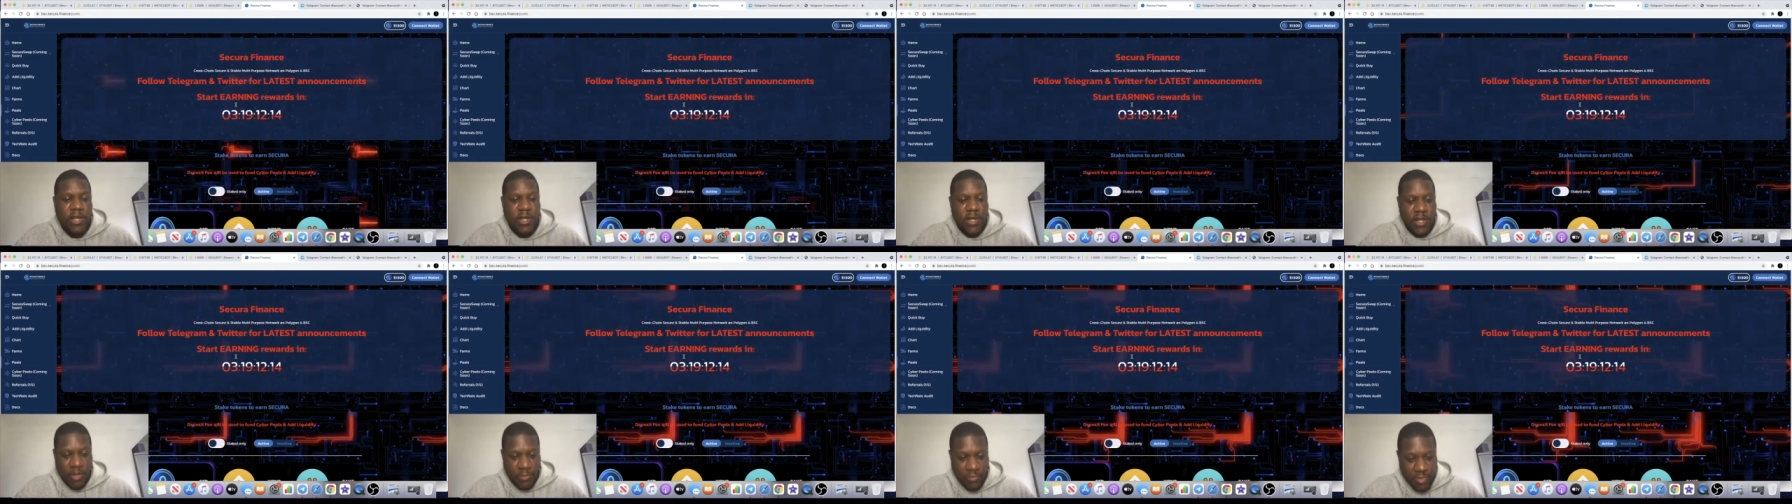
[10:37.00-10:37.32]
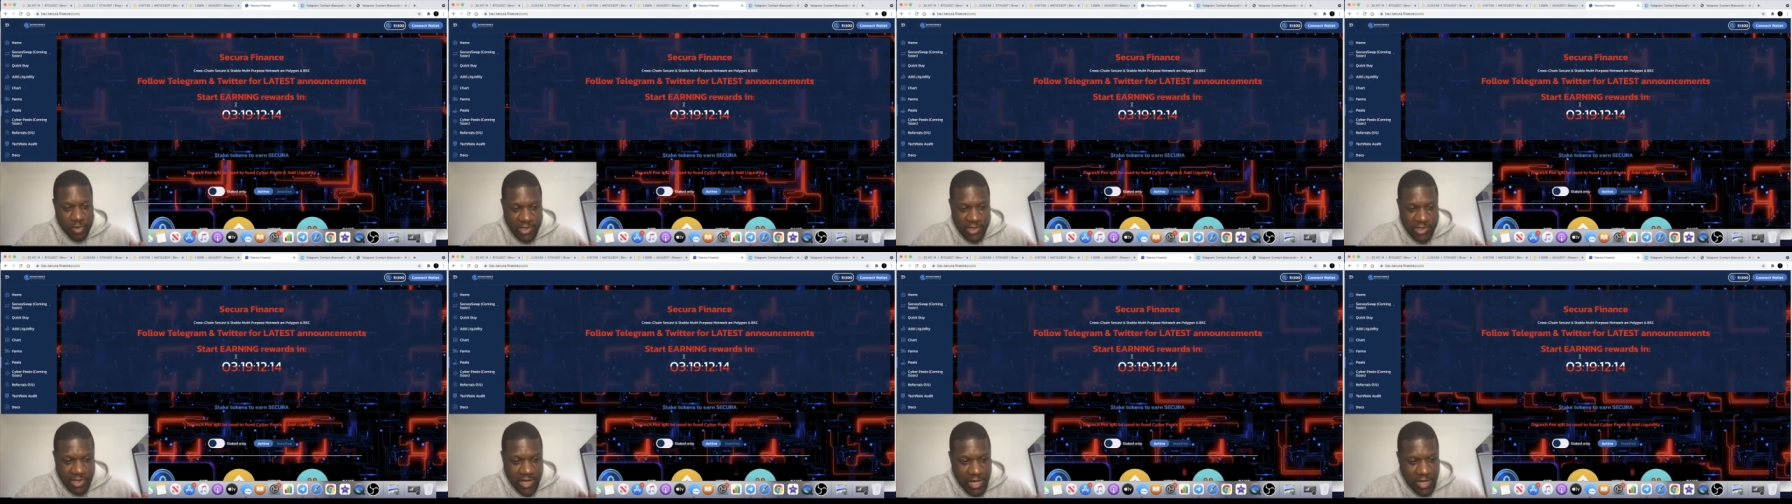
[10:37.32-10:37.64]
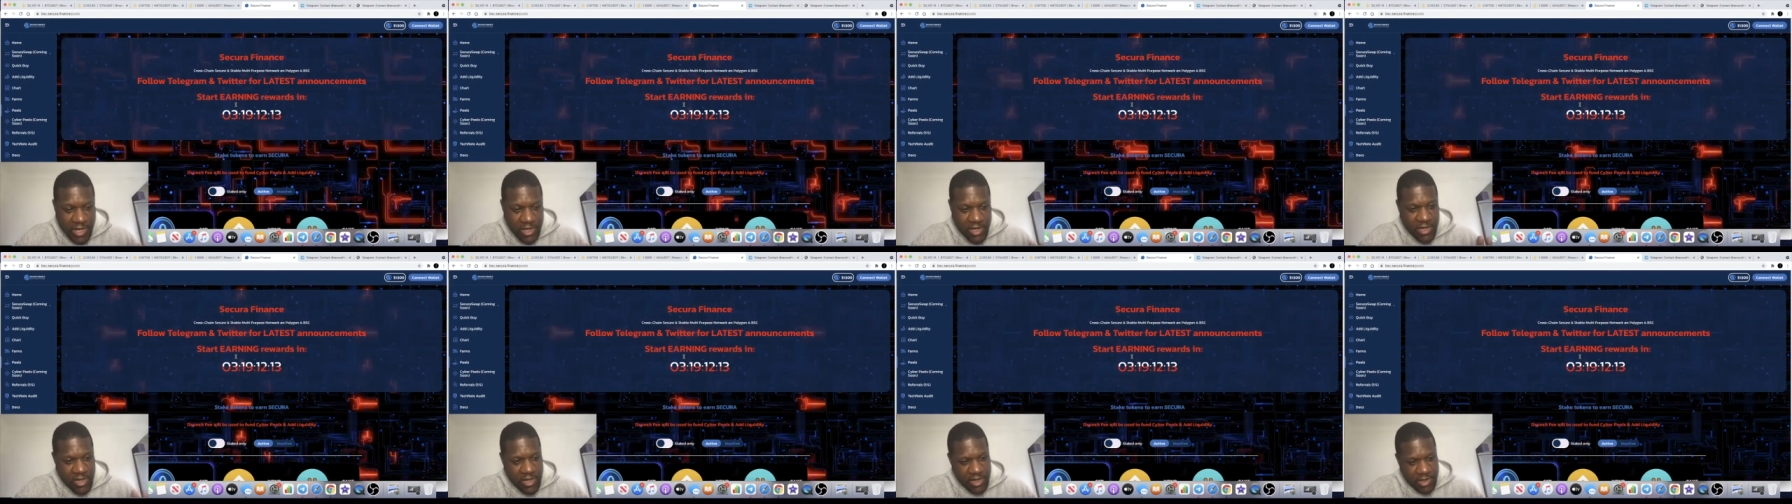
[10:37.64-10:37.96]
I'm not saying
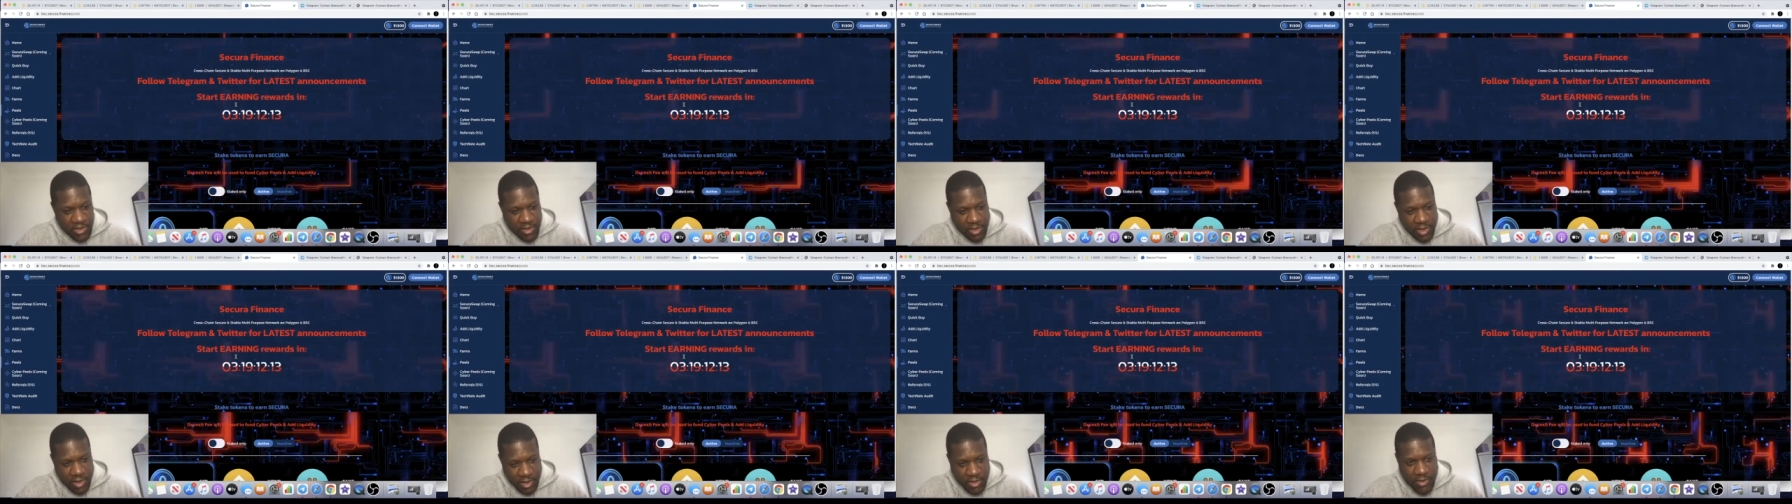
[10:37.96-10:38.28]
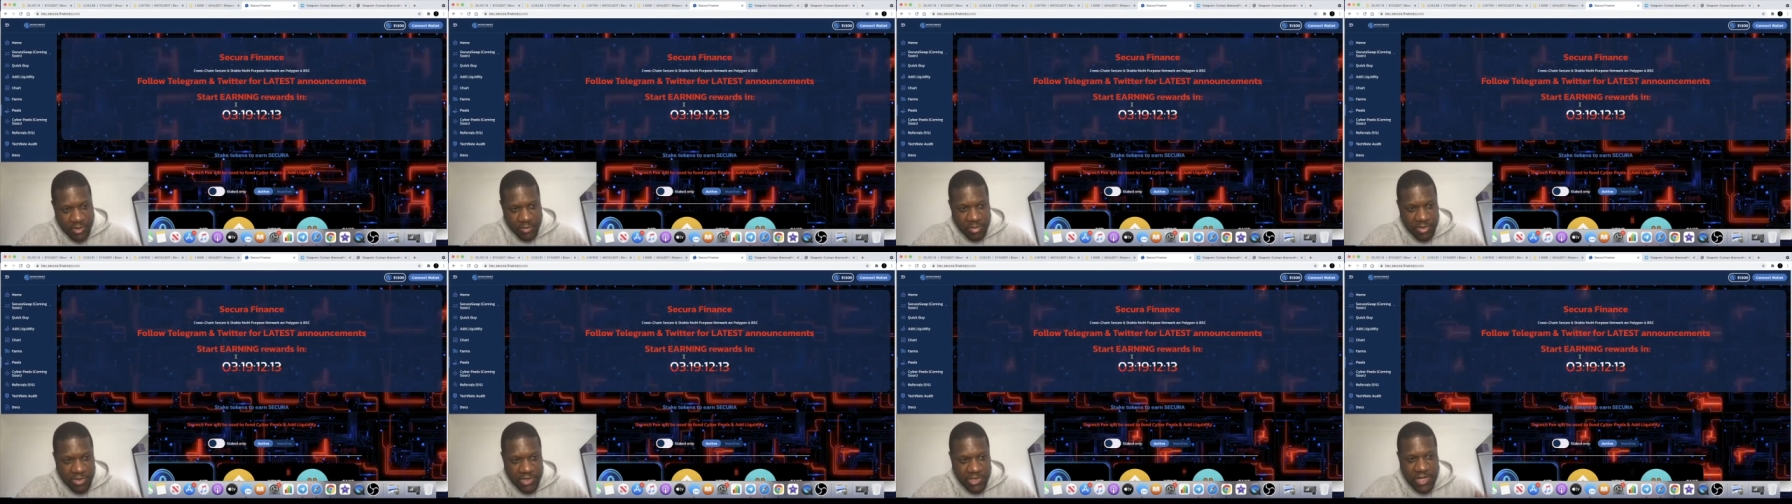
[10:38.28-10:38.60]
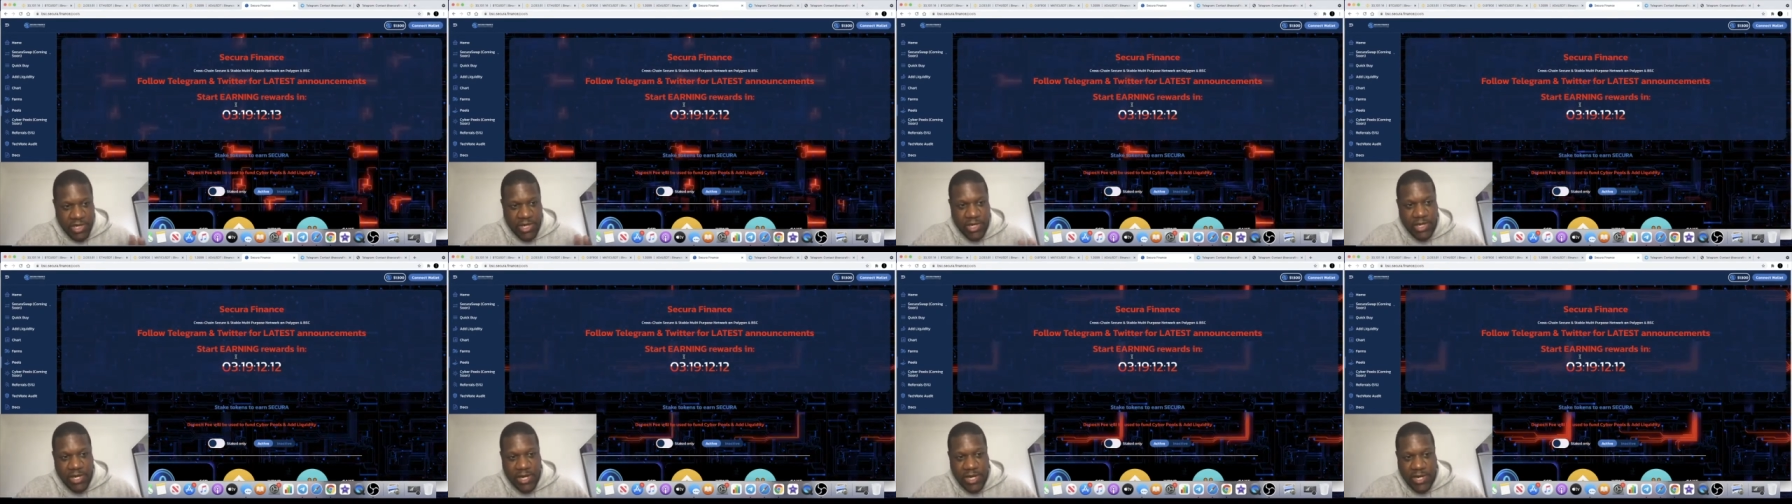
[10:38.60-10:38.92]
that this
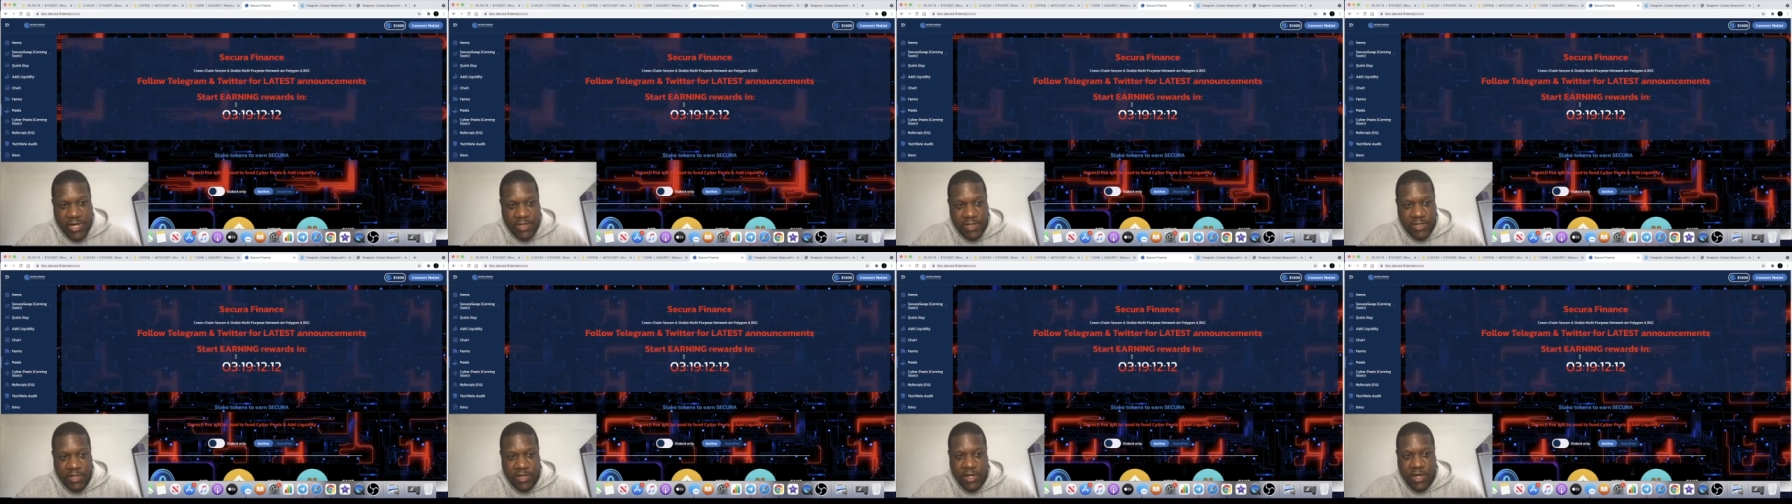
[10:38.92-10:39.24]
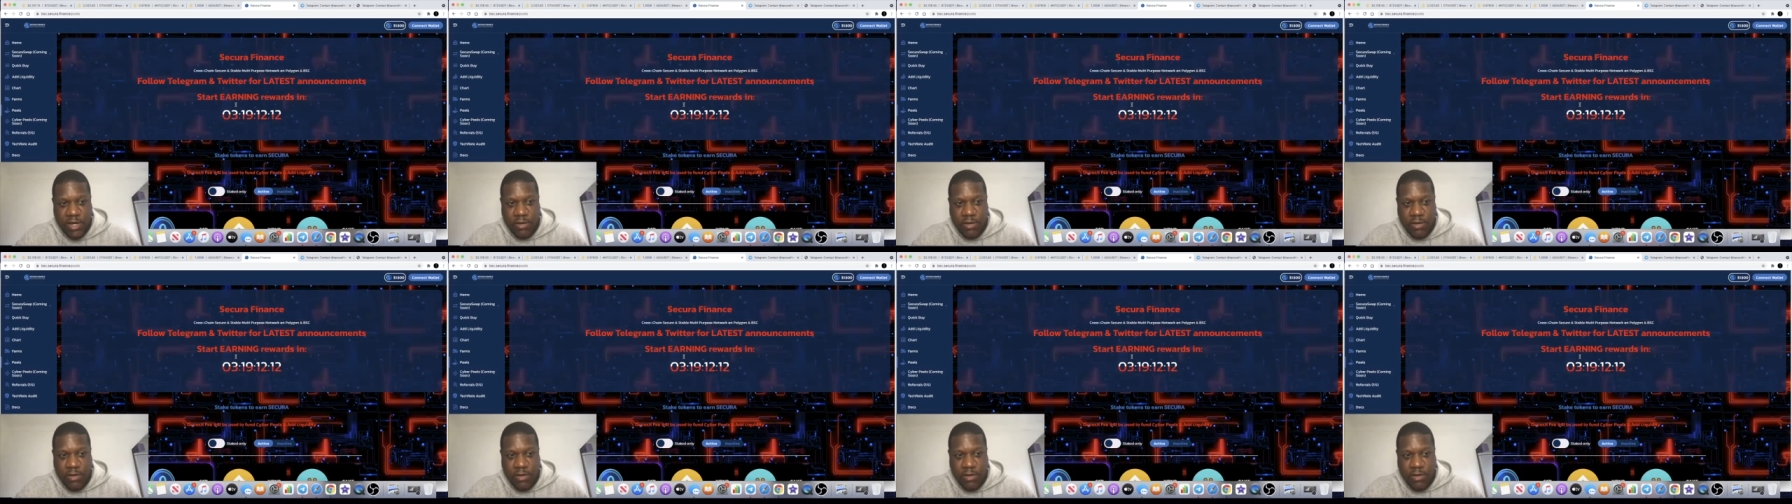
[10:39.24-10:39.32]
100% is,